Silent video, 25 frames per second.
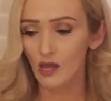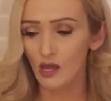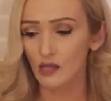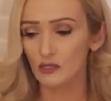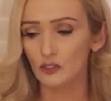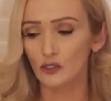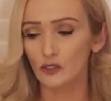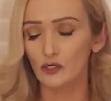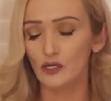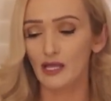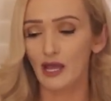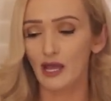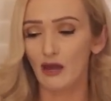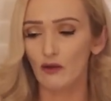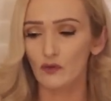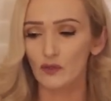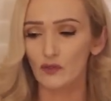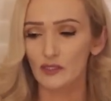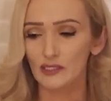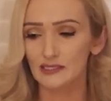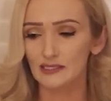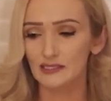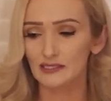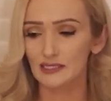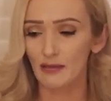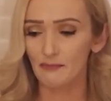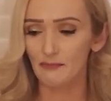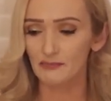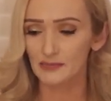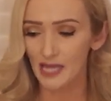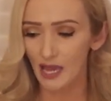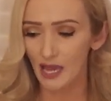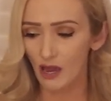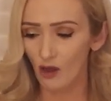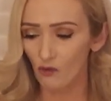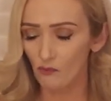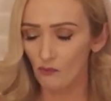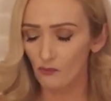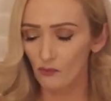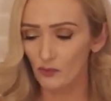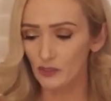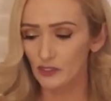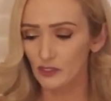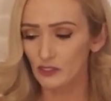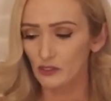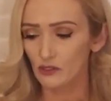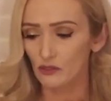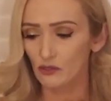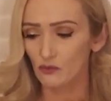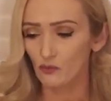learning how to accept help
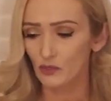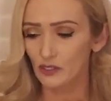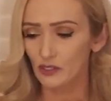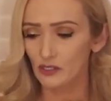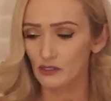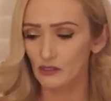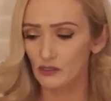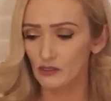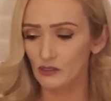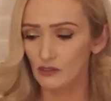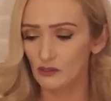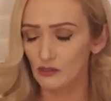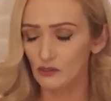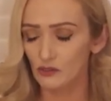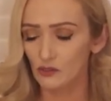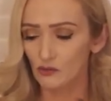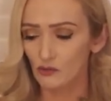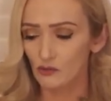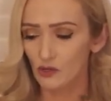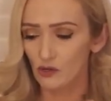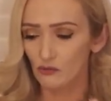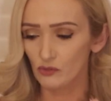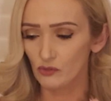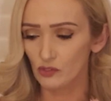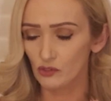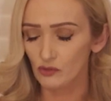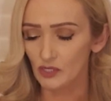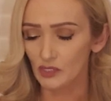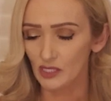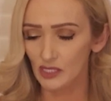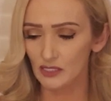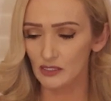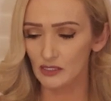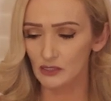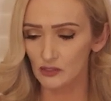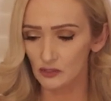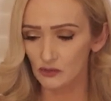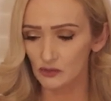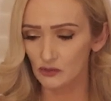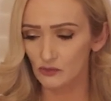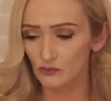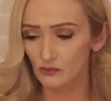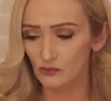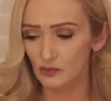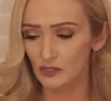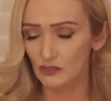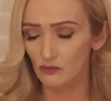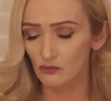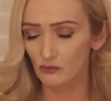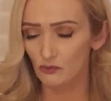when you know you needed to,
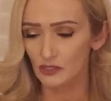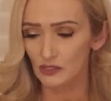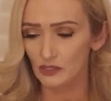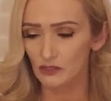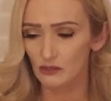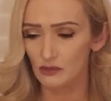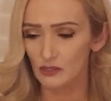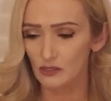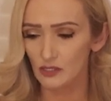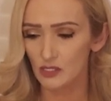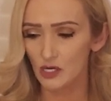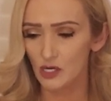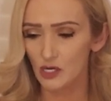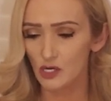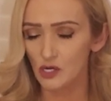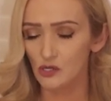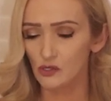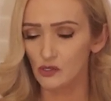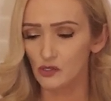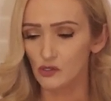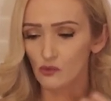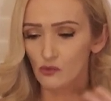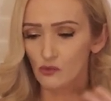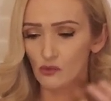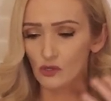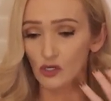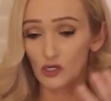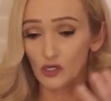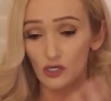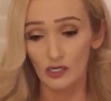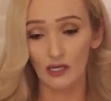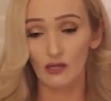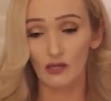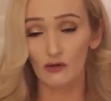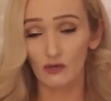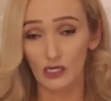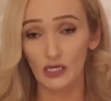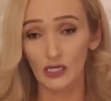when you could